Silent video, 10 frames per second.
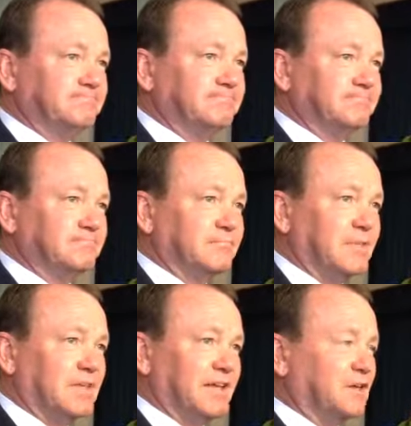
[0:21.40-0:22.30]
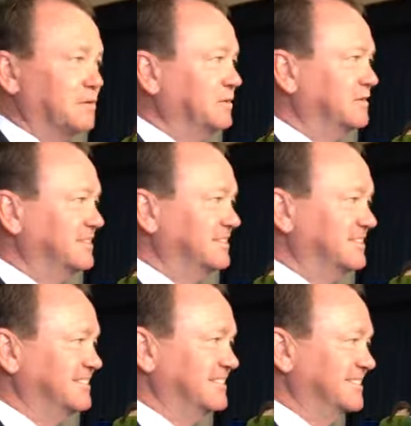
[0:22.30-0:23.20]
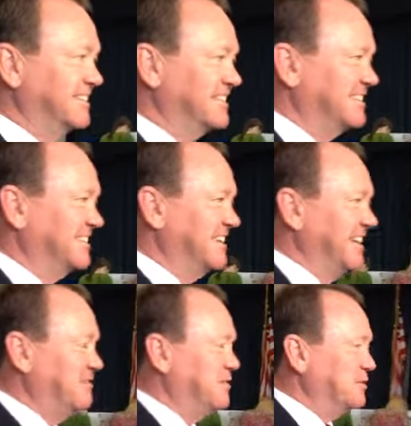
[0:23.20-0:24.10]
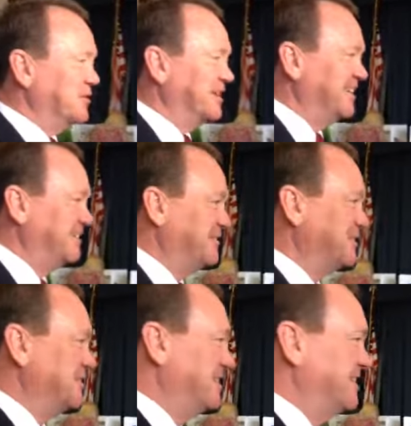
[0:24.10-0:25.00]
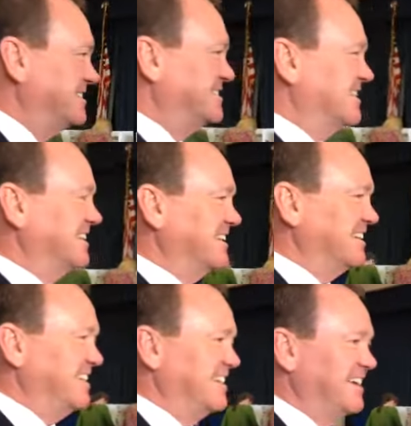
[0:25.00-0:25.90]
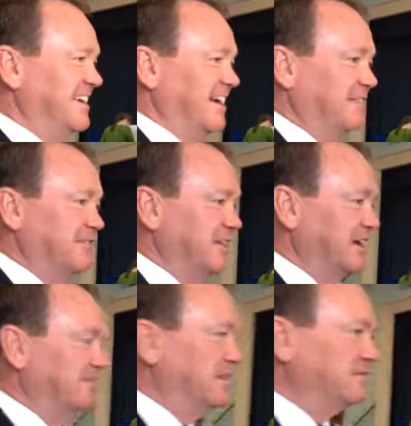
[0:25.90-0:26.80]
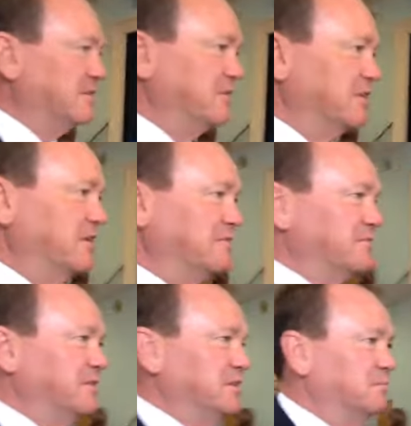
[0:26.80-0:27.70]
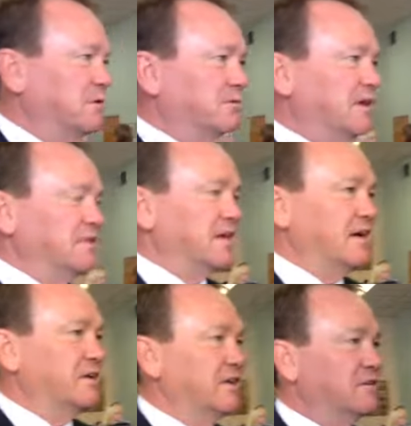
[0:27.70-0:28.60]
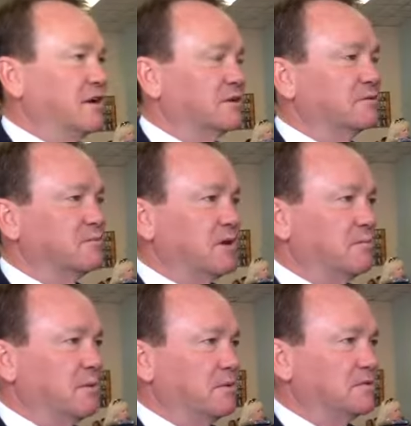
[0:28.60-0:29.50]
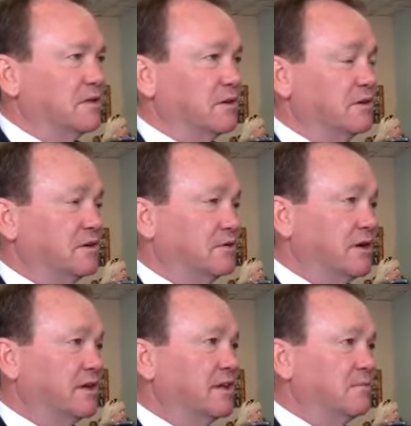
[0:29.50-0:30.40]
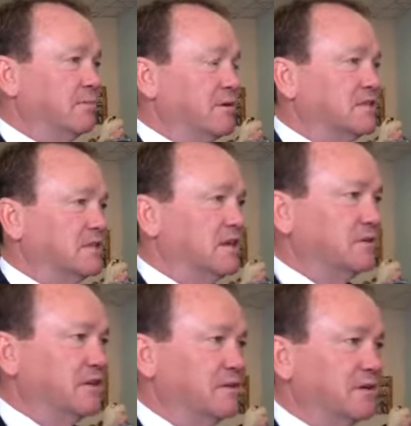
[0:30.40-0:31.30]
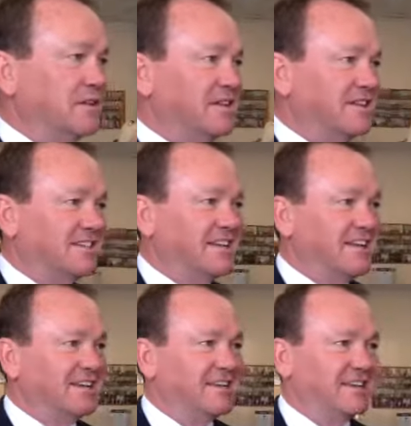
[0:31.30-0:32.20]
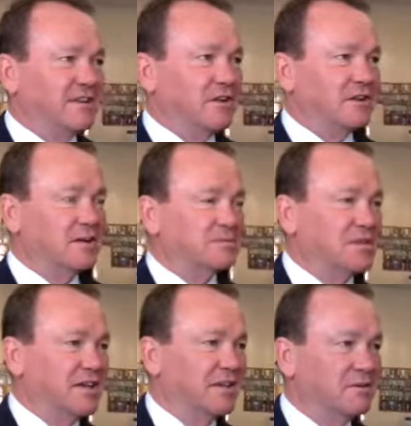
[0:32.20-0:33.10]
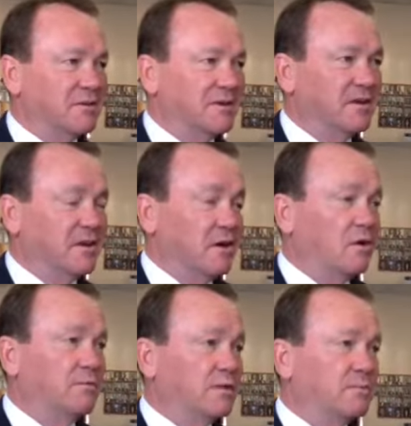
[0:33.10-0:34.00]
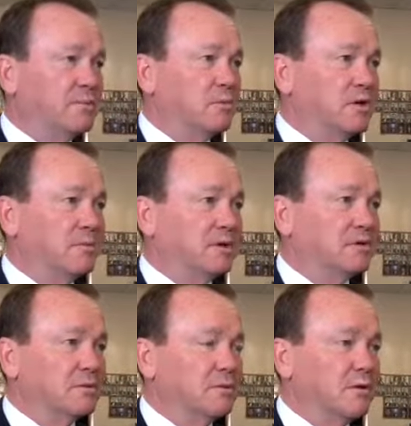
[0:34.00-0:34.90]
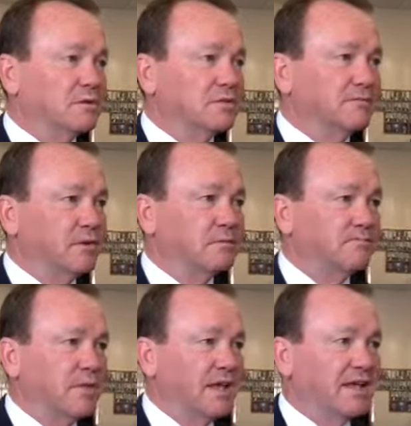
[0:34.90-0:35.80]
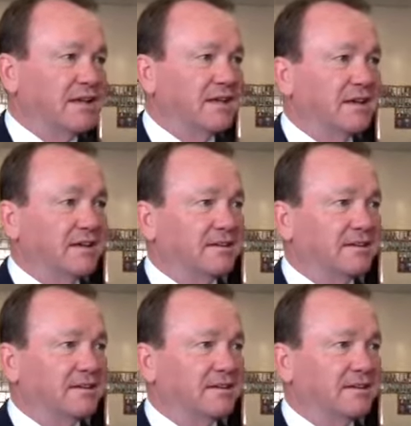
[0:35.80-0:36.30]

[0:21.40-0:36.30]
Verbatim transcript: Thanks very much. Thank you. How do you feel today? I feel good. I feel good. It's uh, I feel like I've left everything on the field, been around the county, talked to as many people as I could, tried to get my message out there, and, and today it, it, all comes together, and hopefully people will come out to the polls and vote, and, uh,